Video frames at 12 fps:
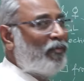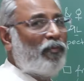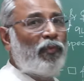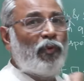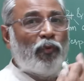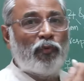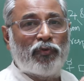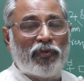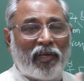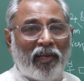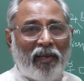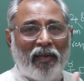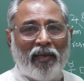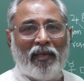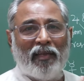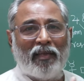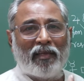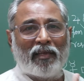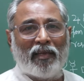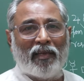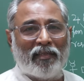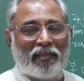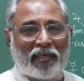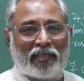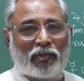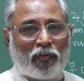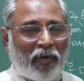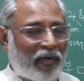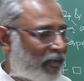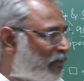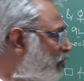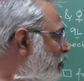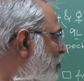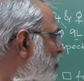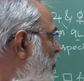in mutual Kendras, quadrants.